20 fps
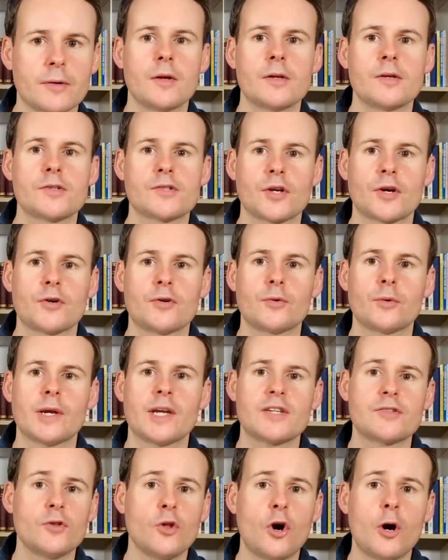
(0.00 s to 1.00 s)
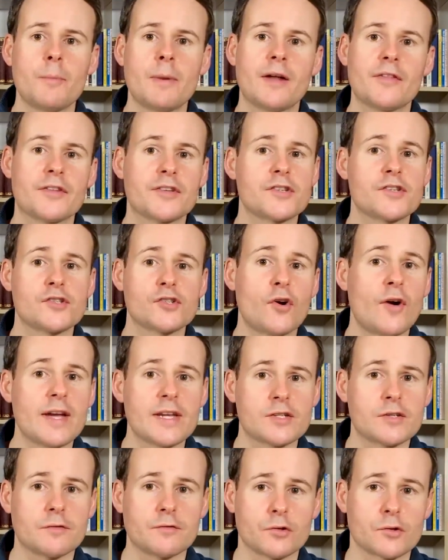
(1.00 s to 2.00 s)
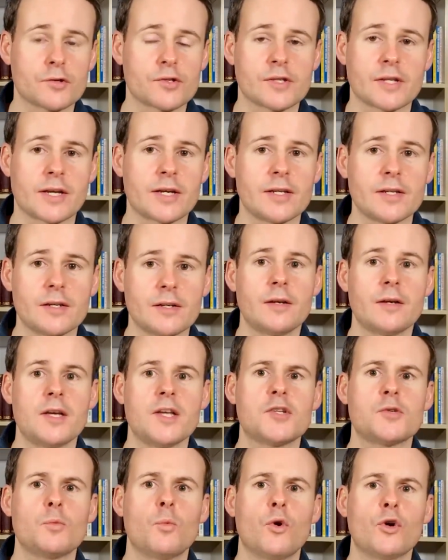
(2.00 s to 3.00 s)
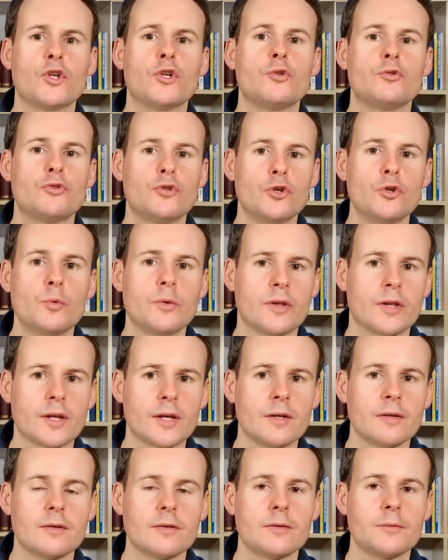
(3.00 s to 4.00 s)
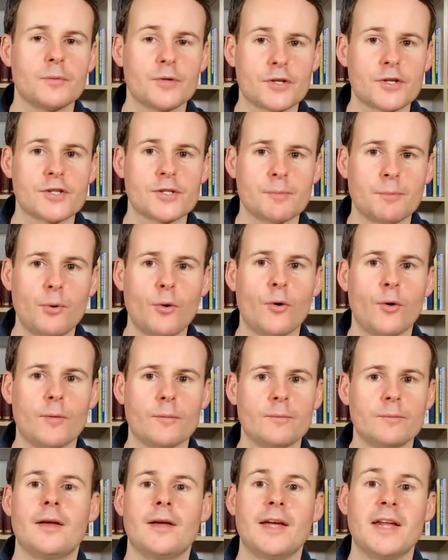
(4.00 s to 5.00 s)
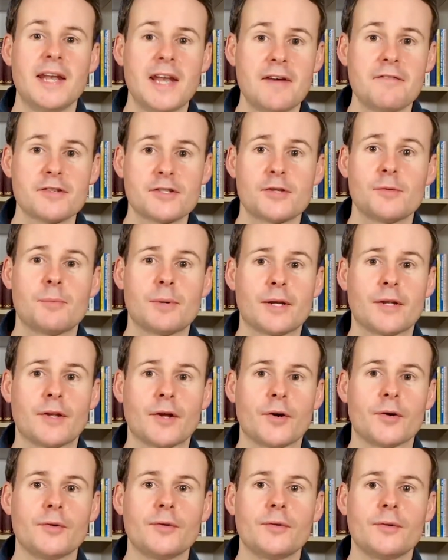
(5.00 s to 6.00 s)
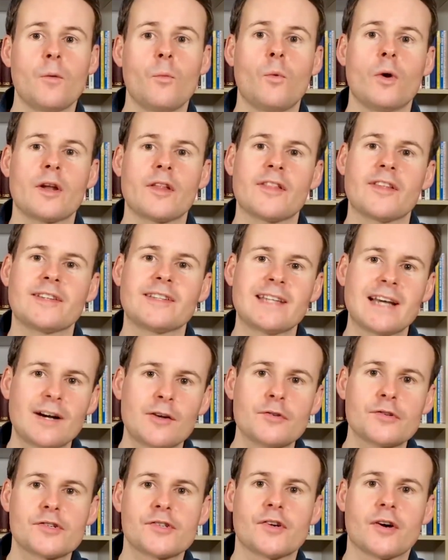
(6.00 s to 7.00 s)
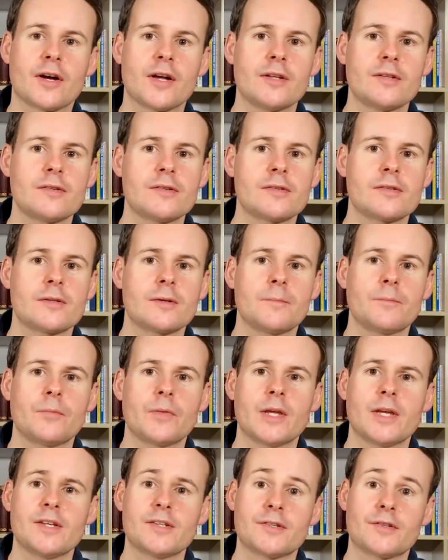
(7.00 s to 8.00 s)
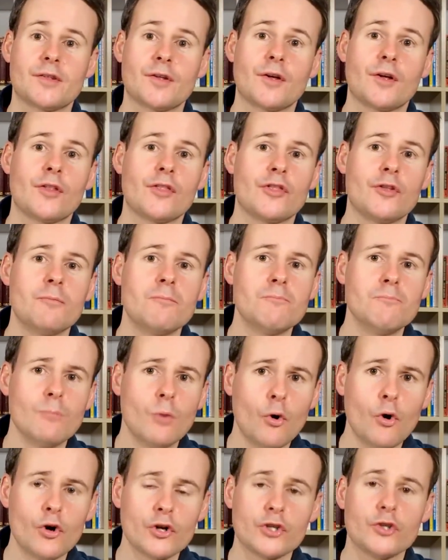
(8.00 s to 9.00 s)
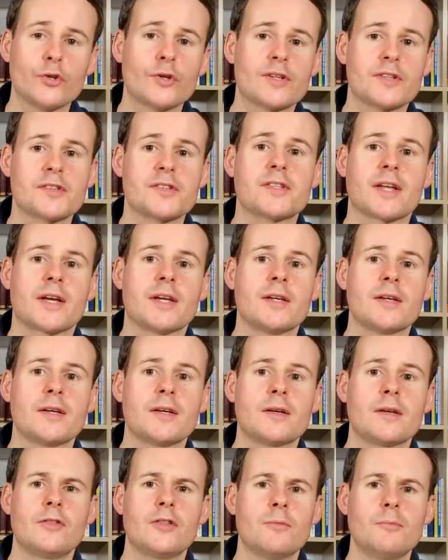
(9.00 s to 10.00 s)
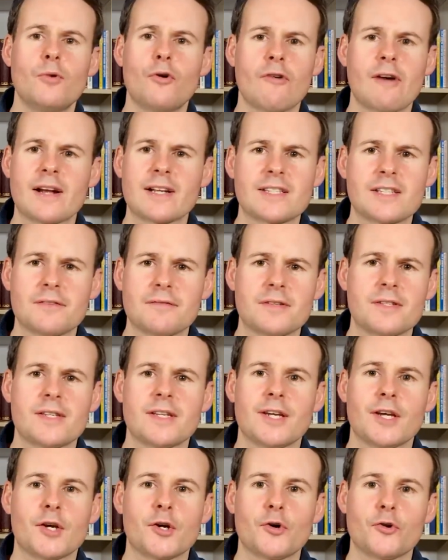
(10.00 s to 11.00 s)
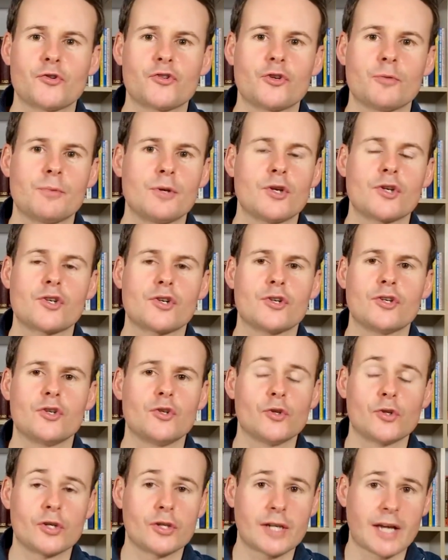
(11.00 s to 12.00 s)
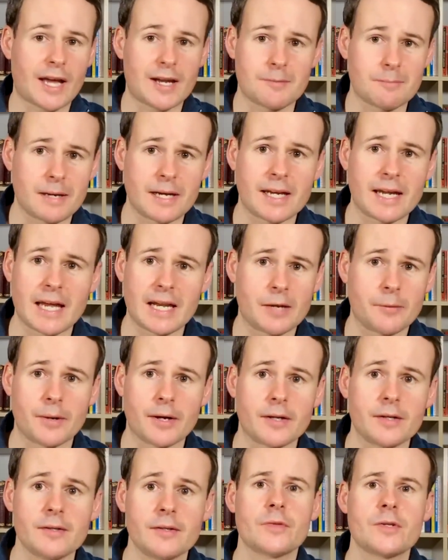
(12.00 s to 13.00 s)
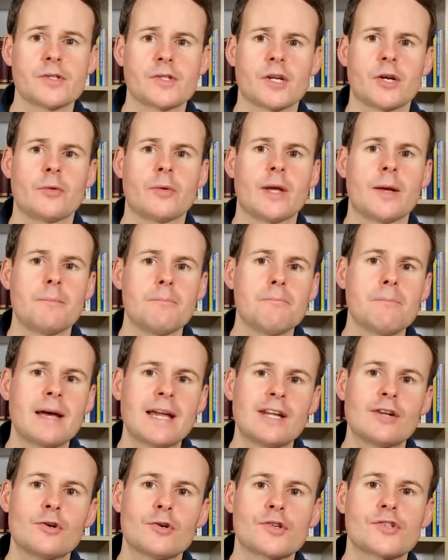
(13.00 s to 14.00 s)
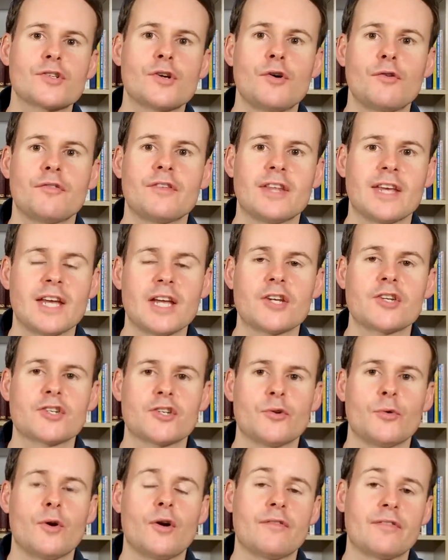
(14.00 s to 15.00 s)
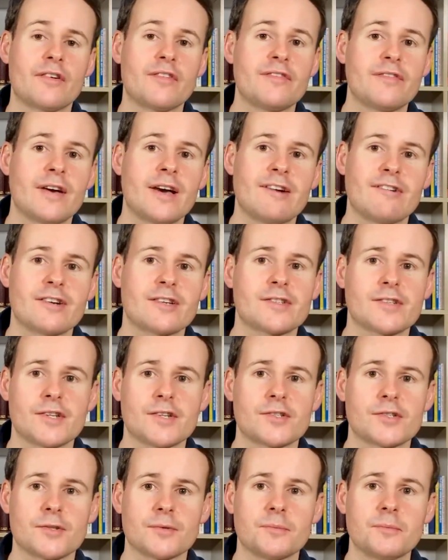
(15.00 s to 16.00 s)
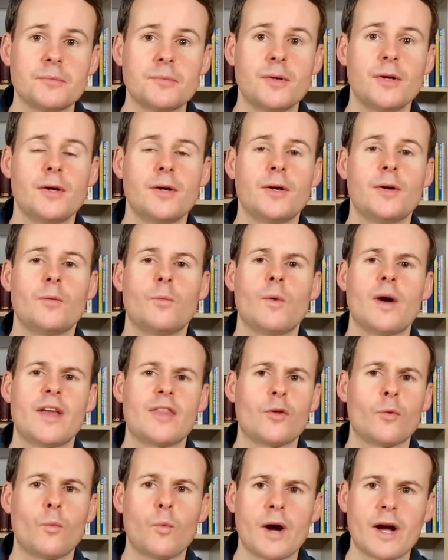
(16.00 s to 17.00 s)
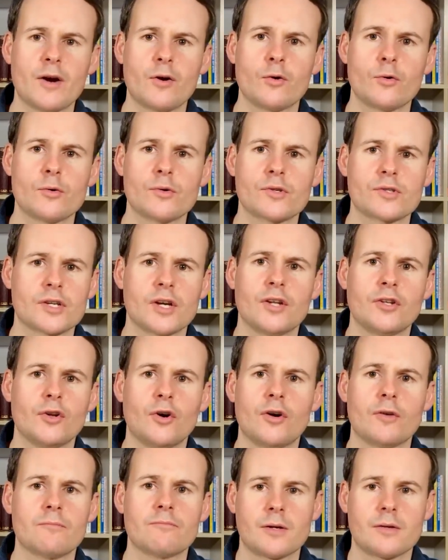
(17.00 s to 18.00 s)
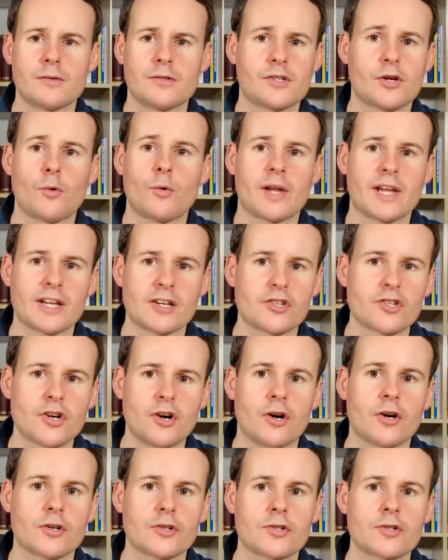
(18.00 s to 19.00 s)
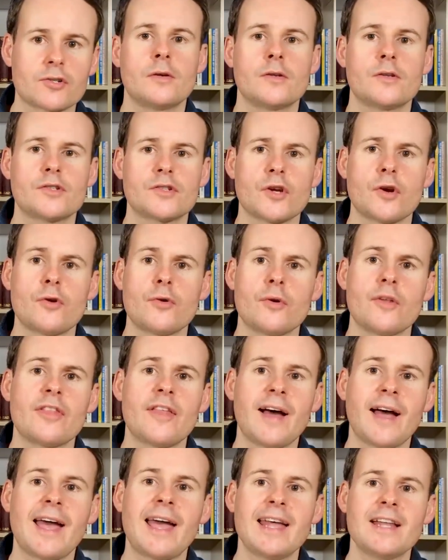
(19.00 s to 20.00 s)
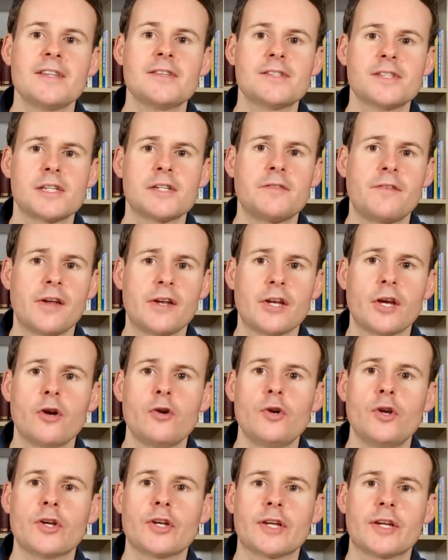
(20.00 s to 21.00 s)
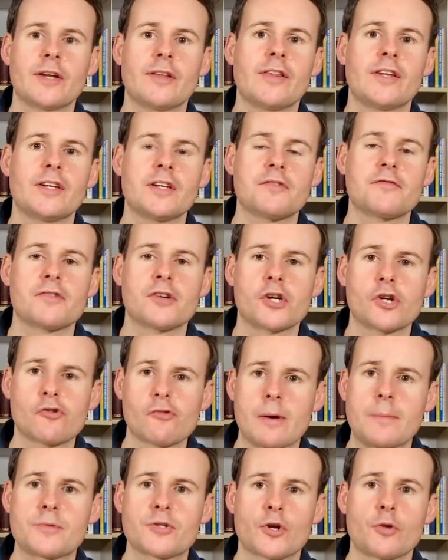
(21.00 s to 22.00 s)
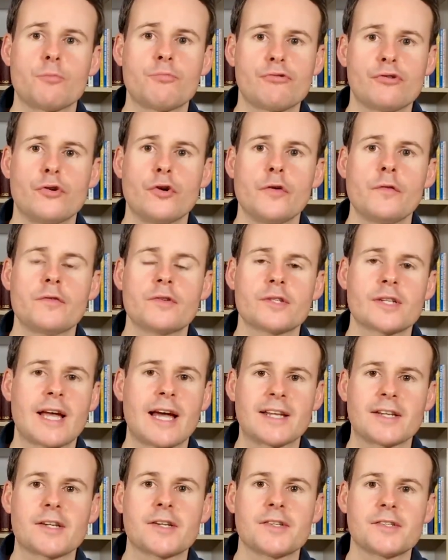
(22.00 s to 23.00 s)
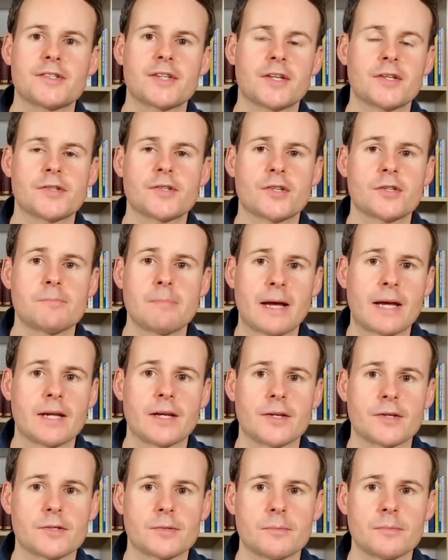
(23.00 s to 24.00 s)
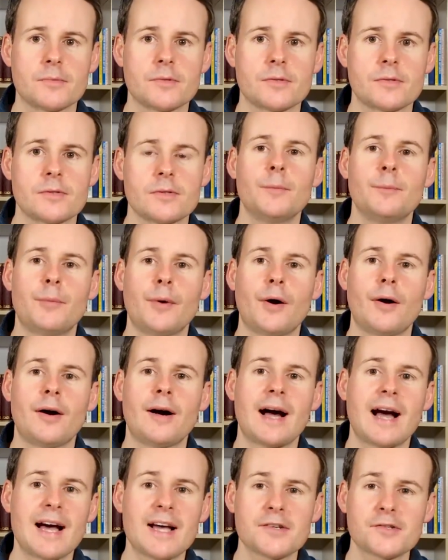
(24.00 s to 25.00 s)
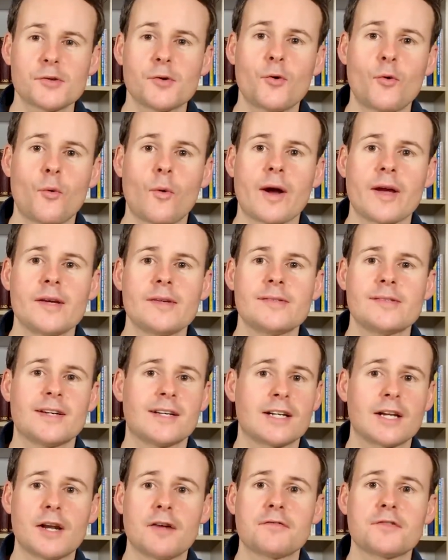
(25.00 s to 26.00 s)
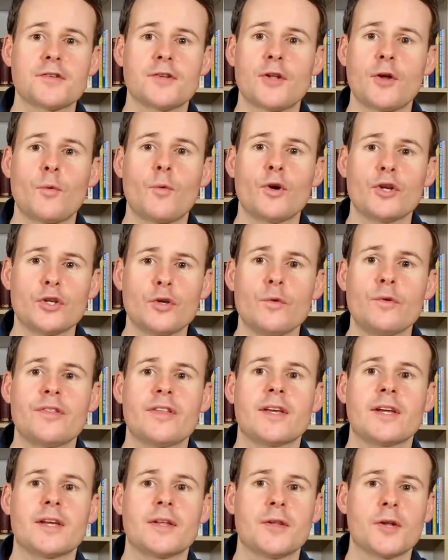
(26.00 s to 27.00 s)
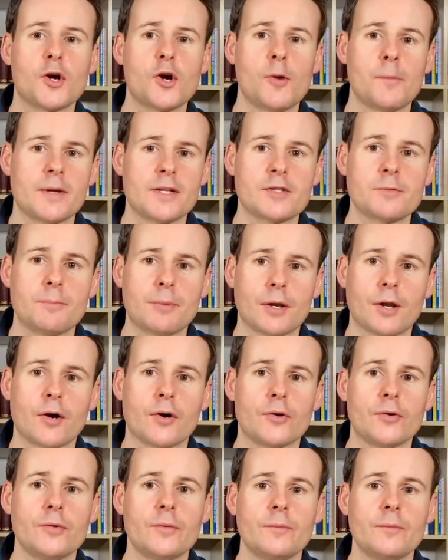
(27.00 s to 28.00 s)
So it's not about the size of your stake, it's what you do with it which is important. Inevitably though, one of the downsides is that the more you can stake, the more activity and contribution you can make anyway. So it may not solve the issue of a fairer system where the whales are not solely in charge. So that ends this video looking at the different crypto proofs and consensus mechanisms. But as always, I'd love to know what you think in the comments below.